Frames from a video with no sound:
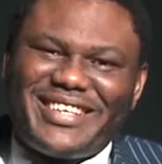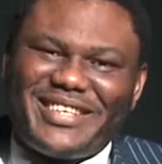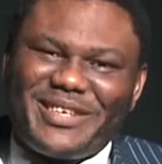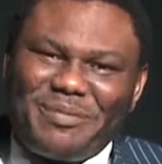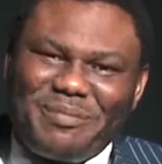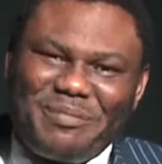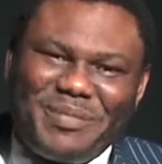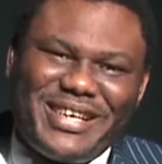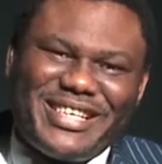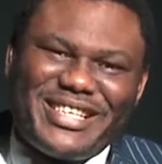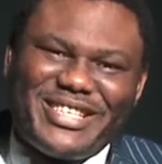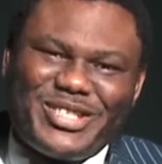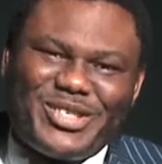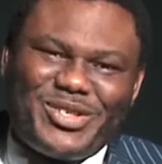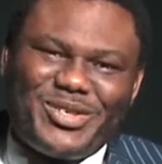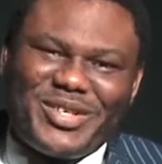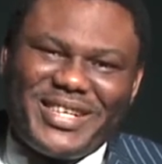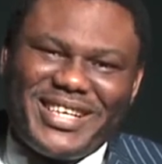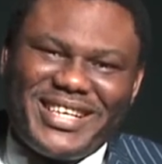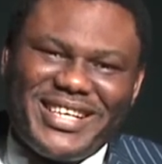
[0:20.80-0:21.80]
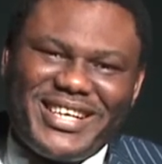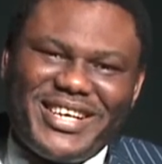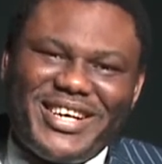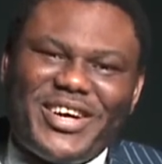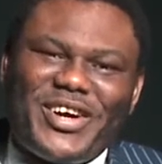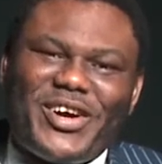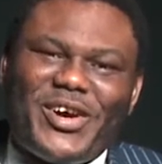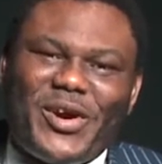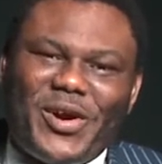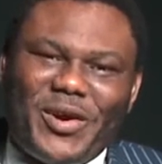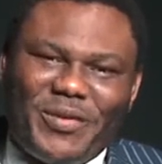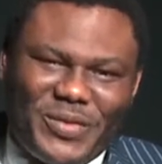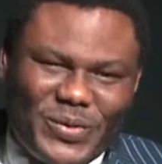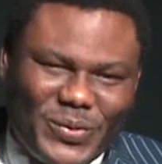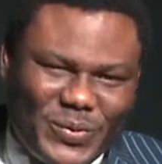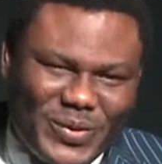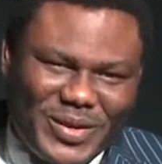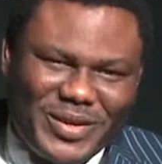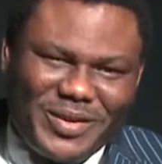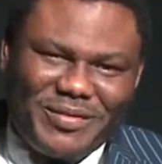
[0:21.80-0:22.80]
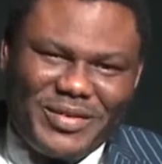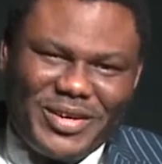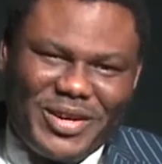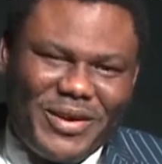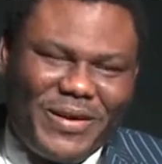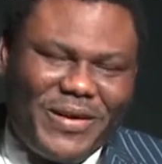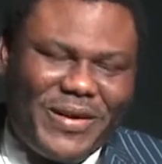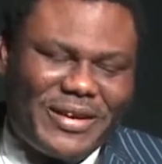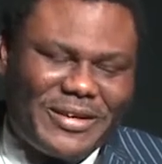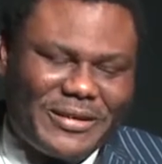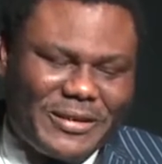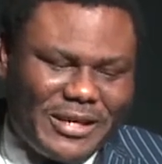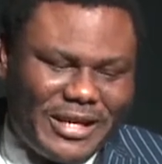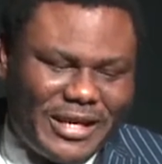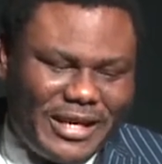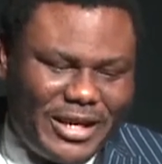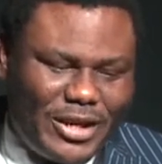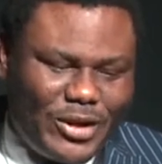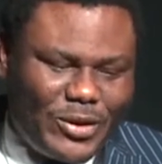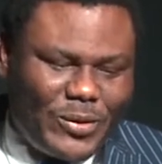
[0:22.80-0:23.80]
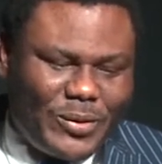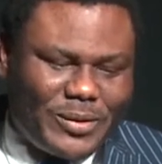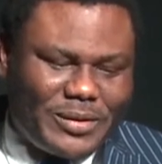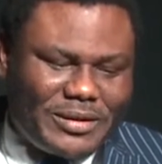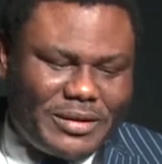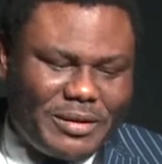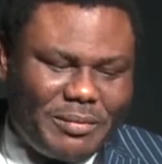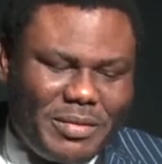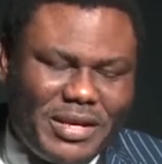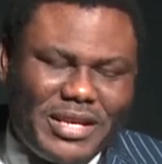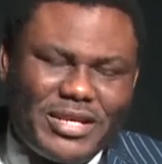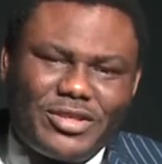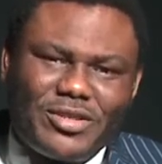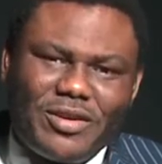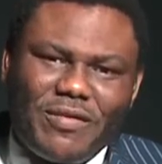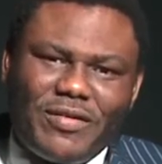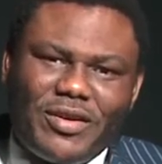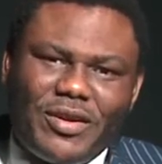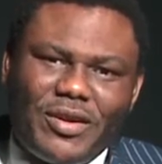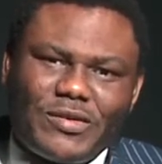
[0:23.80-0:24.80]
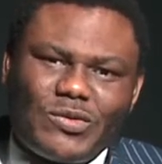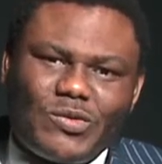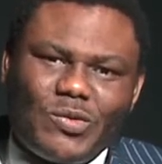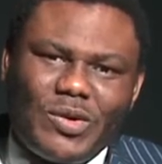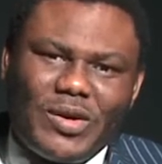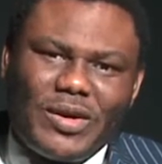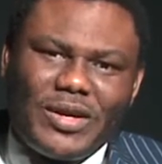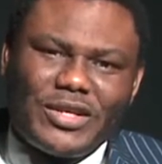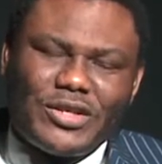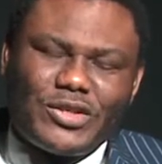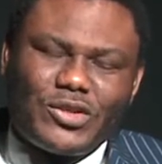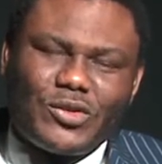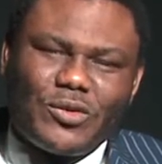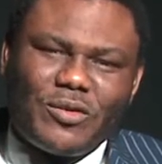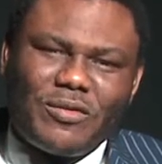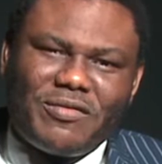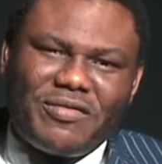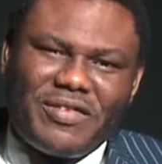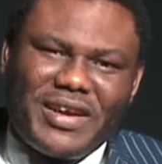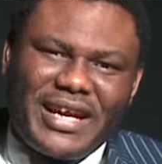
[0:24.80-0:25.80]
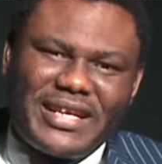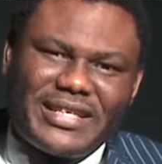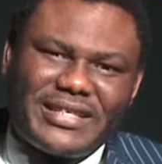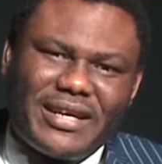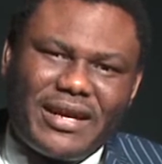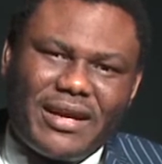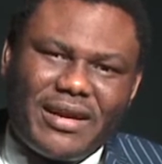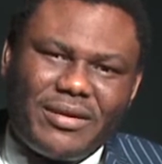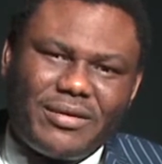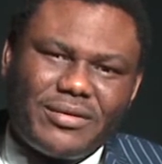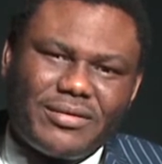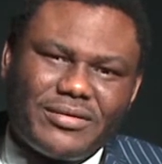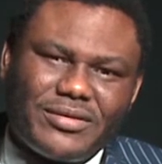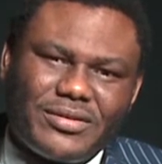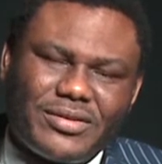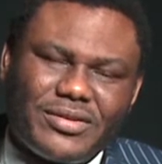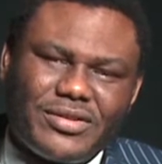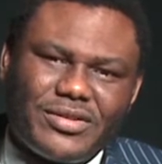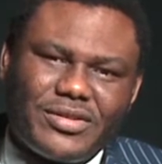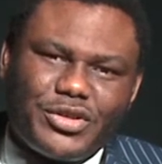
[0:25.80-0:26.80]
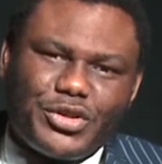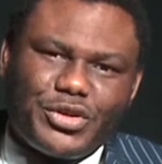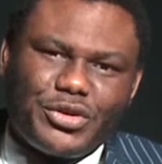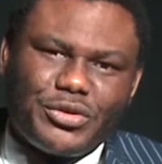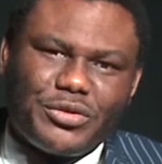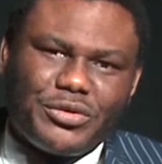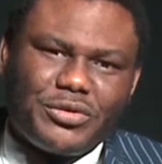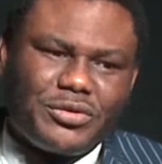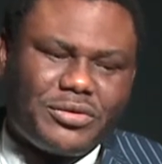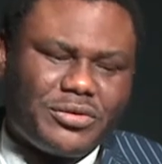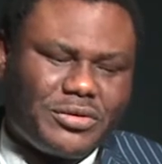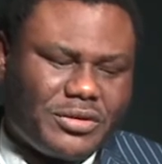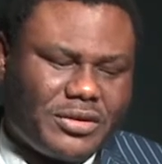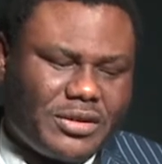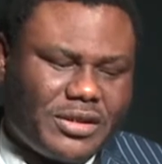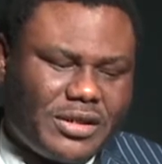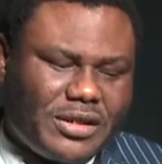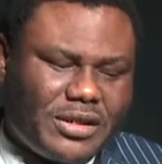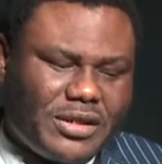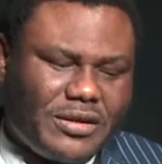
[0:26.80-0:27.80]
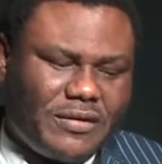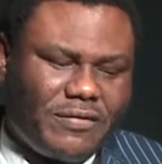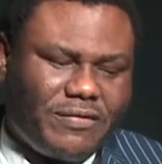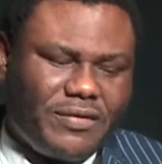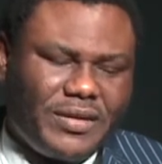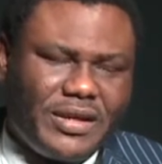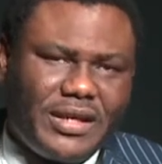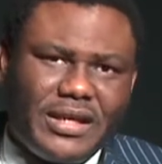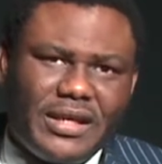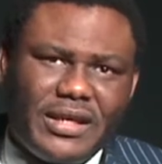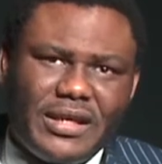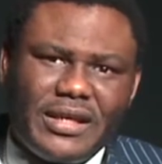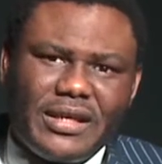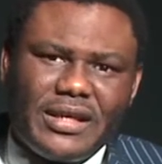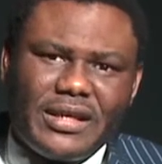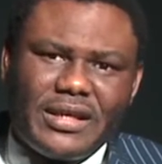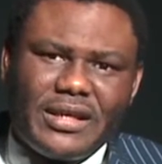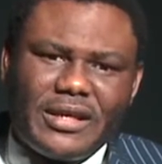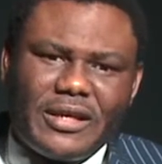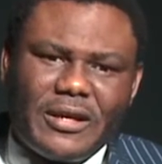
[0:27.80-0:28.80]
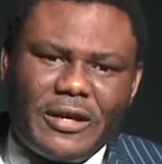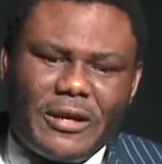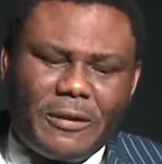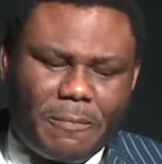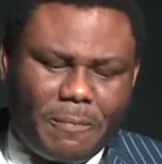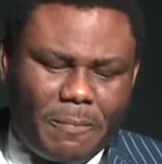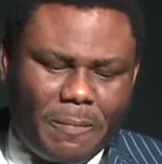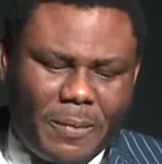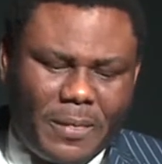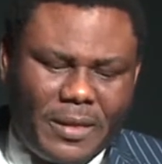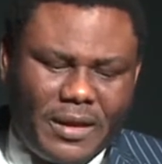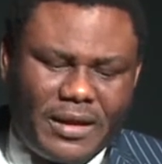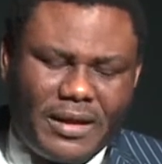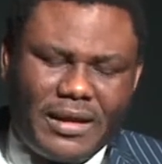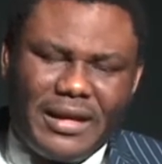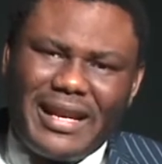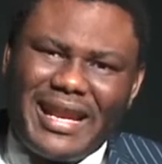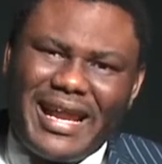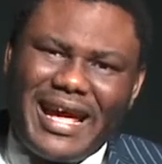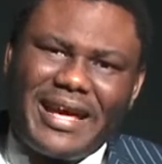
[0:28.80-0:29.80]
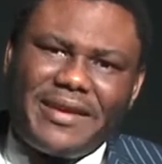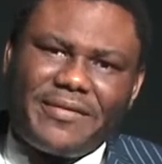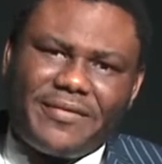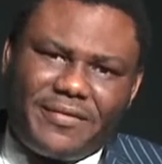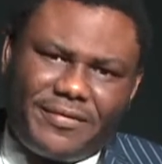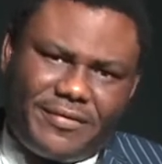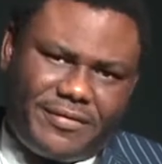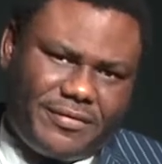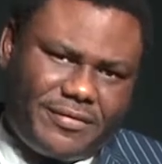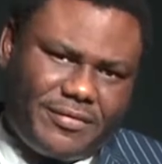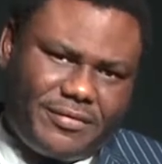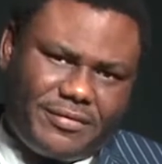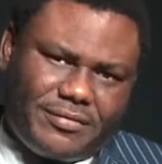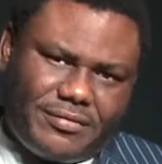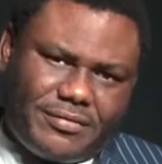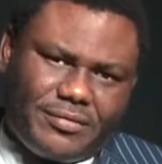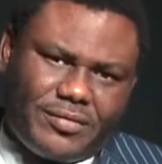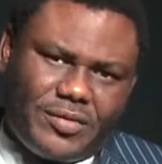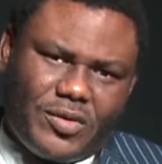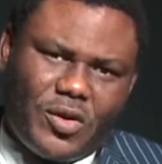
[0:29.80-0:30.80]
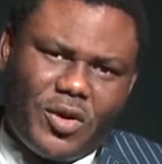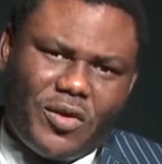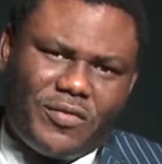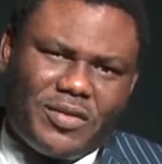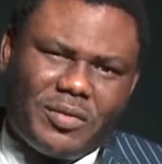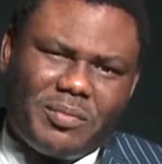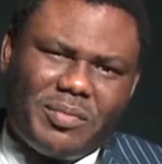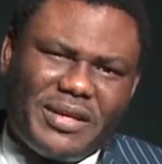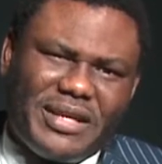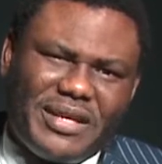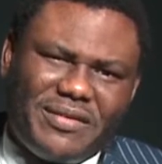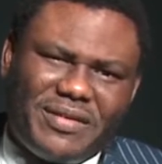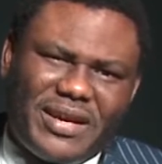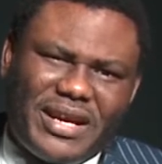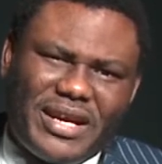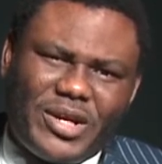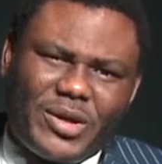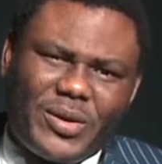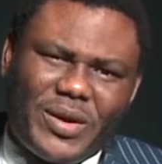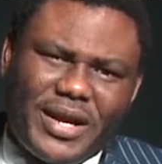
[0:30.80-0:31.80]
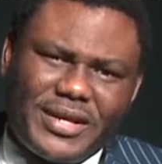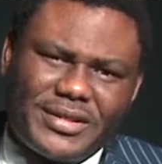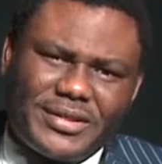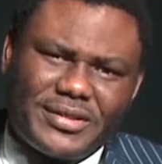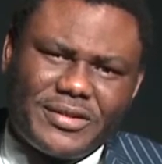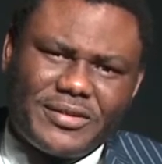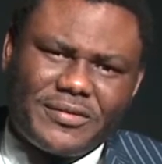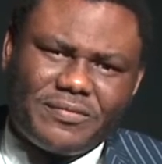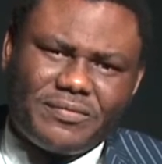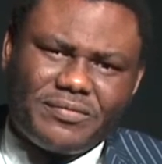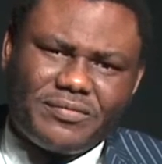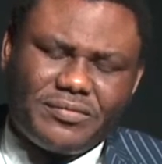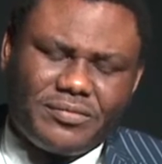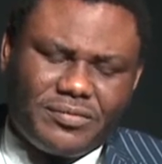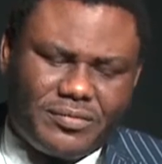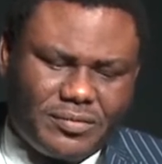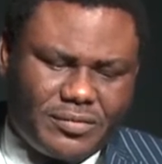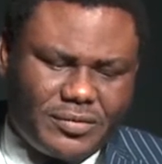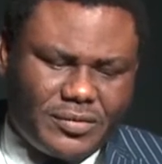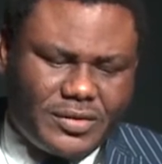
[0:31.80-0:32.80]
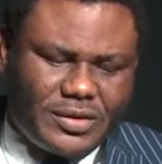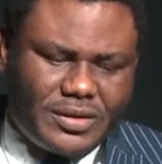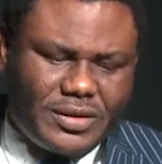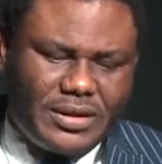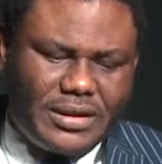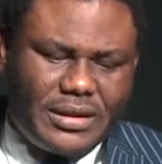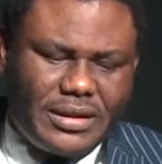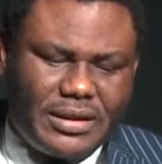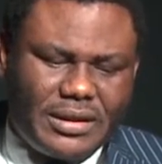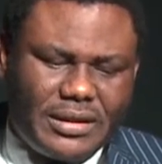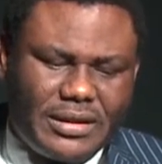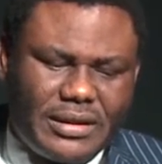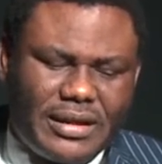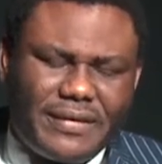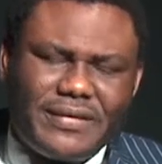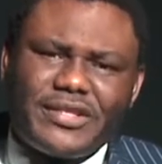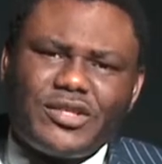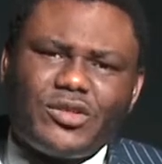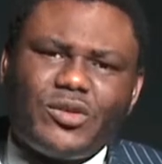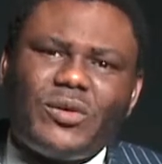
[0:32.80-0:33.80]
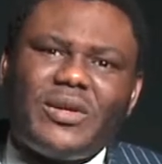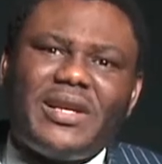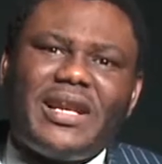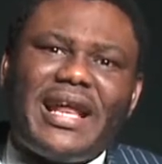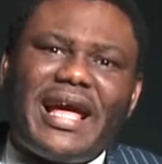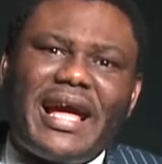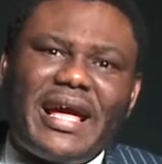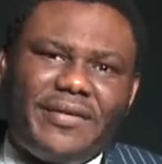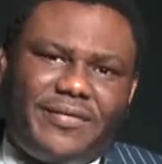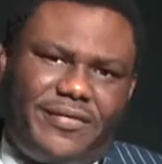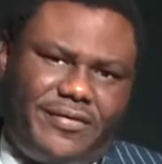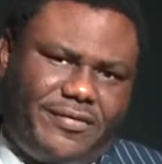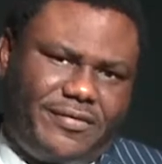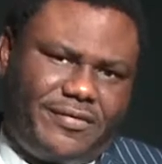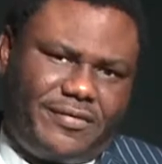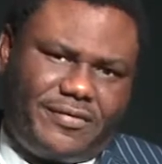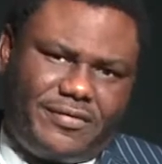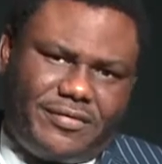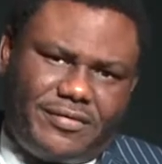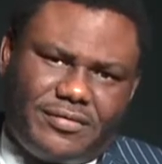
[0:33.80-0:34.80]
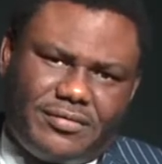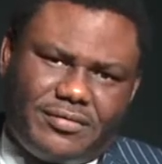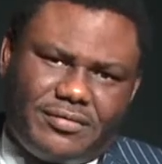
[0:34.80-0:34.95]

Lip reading: The ministry of the word of God. You know, the ministry of God's word is so vital to the life of the believer in Christ. There is no life